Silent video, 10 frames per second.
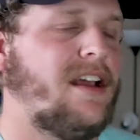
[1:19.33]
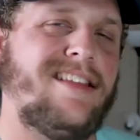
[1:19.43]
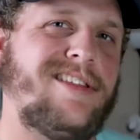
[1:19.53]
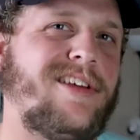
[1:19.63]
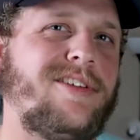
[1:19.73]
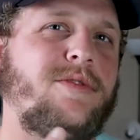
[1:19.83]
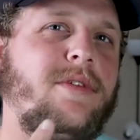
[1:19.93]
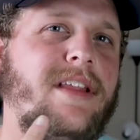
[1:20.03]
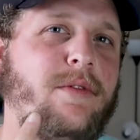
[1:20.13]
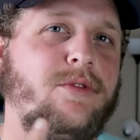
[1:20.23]
This is also
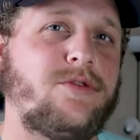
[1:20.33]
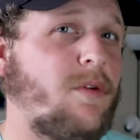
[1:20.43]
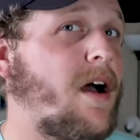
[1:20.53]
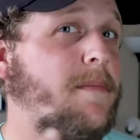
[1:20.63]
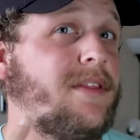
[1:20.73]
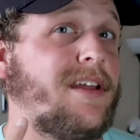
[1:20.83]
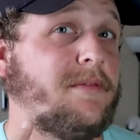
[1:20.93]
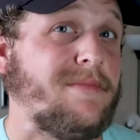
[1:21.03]
where they will drop their